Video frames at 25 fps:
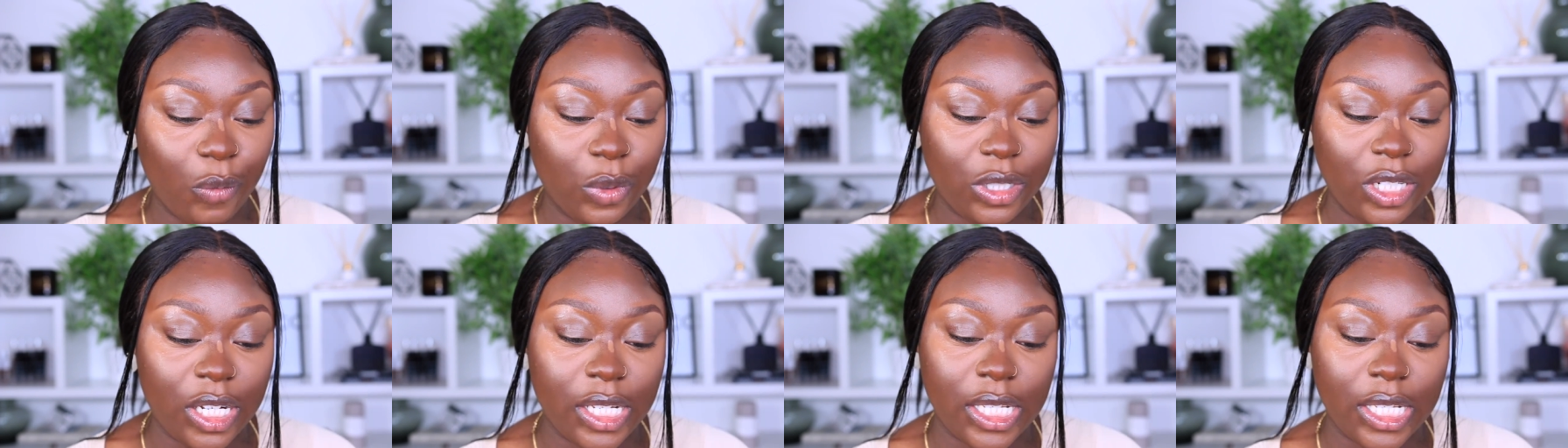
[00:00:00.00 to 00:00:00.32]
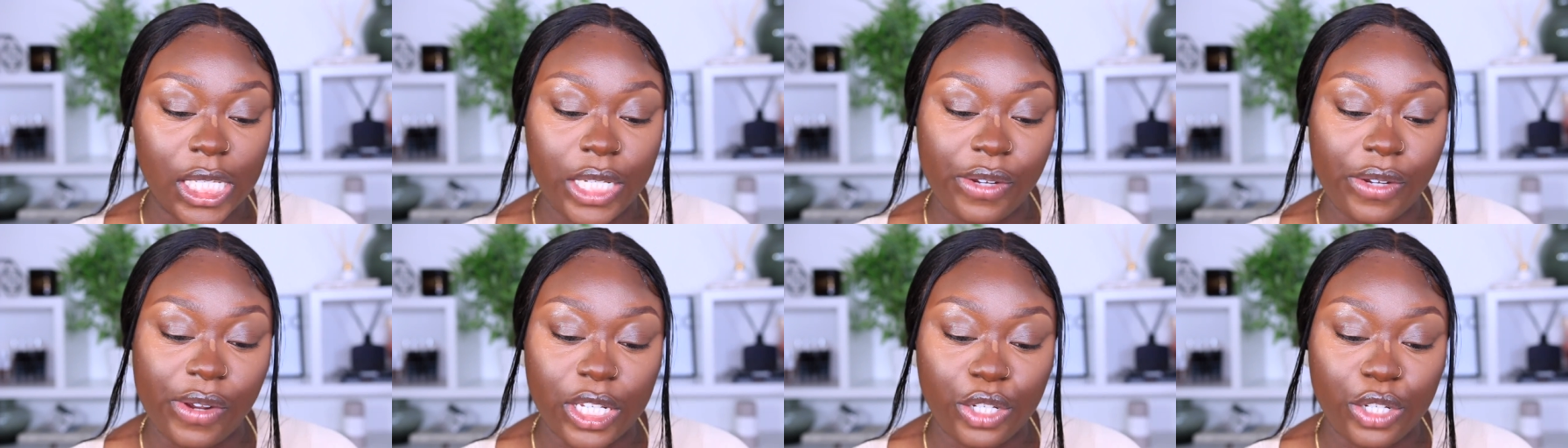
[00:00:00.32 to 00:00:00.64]
which is
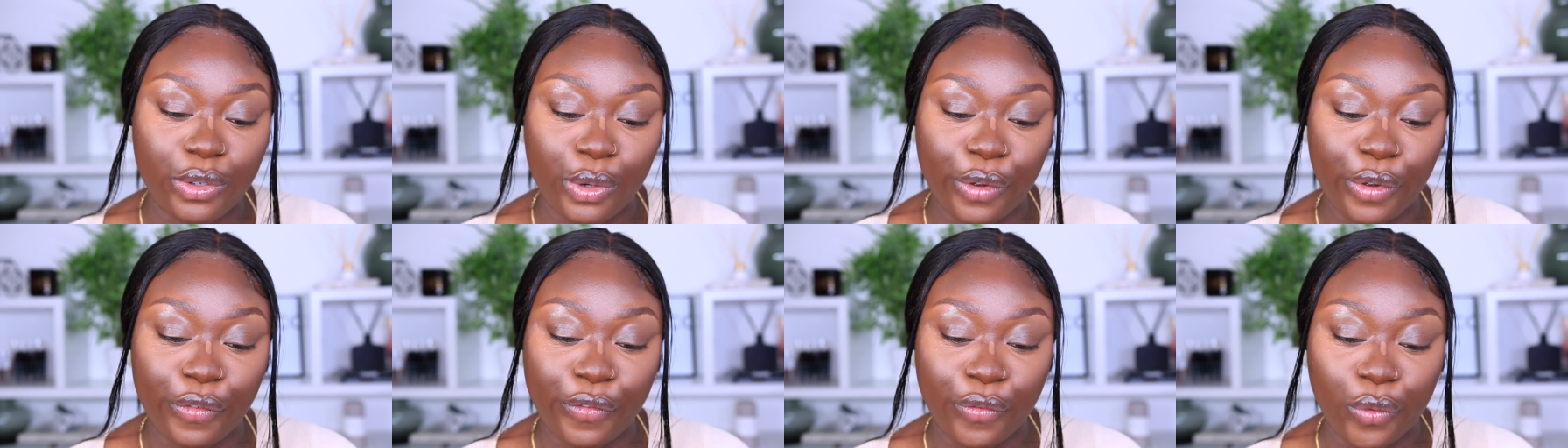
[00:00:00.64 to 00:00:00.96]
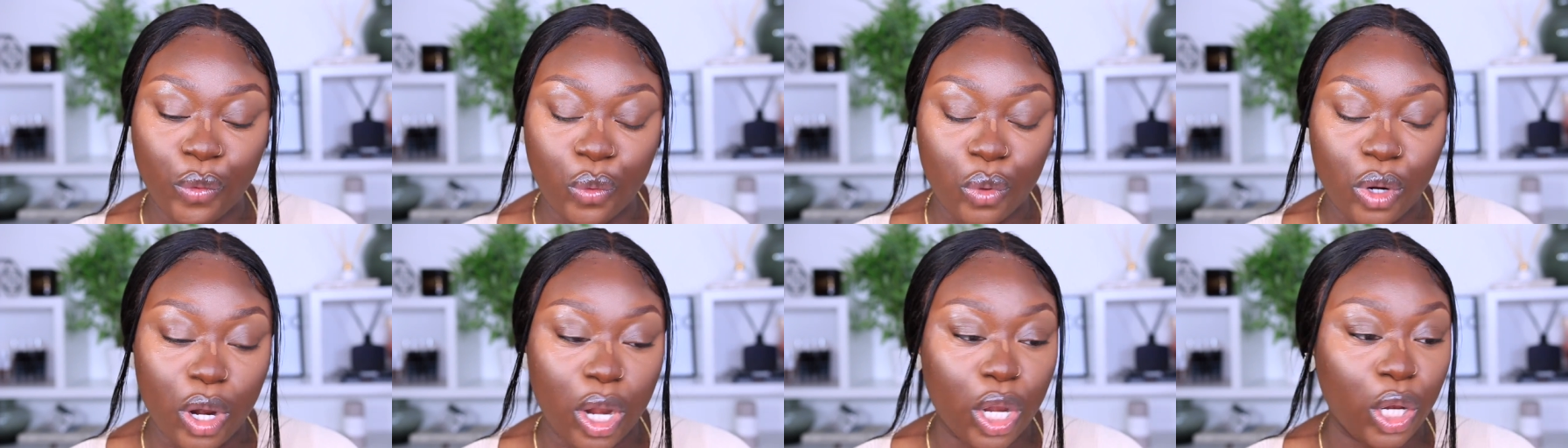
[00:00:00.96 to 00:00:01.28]

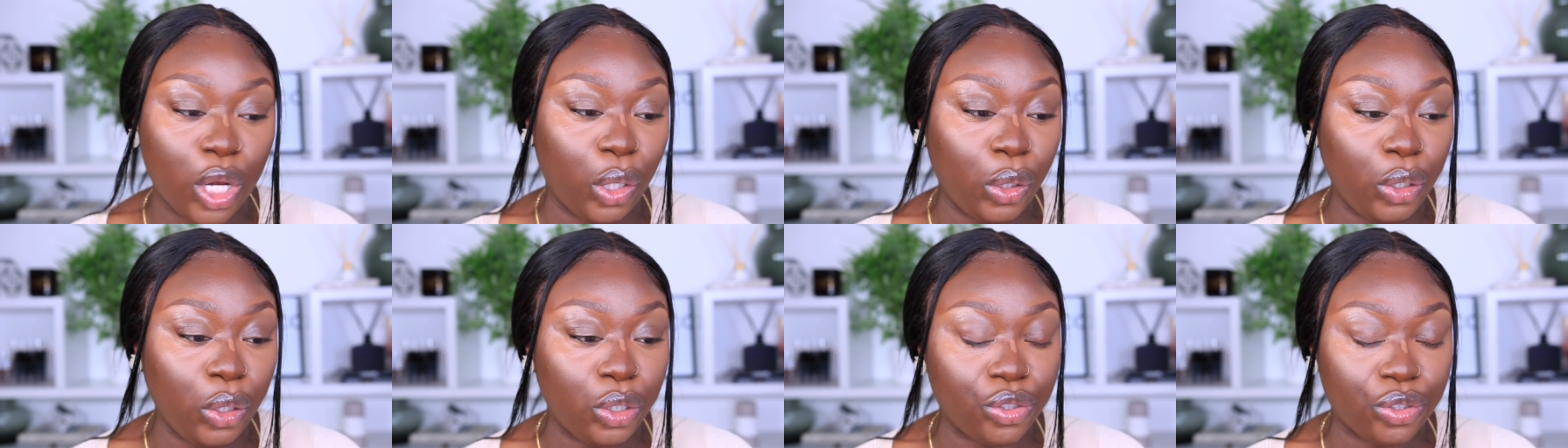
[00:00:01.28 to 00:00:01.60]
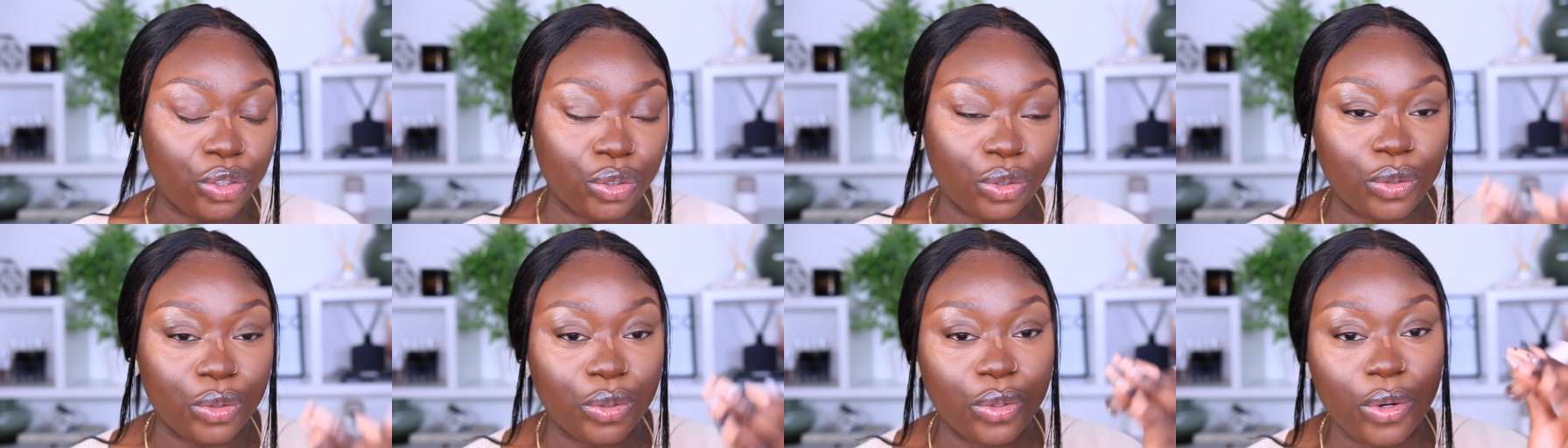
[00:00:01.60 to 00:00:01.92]
004
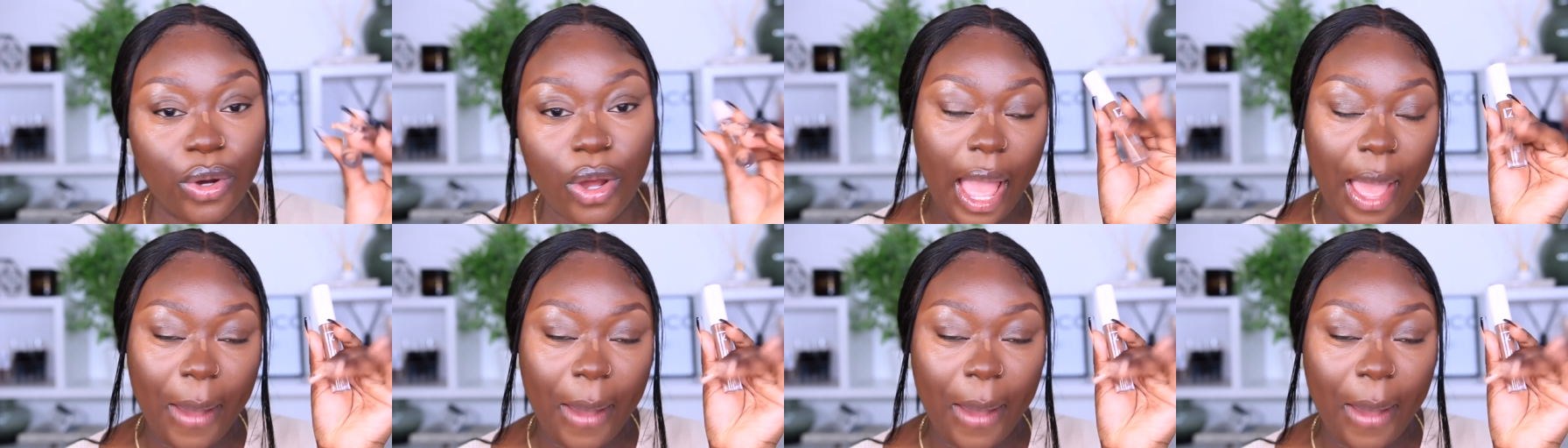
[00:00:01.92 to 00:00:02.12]
Neutral.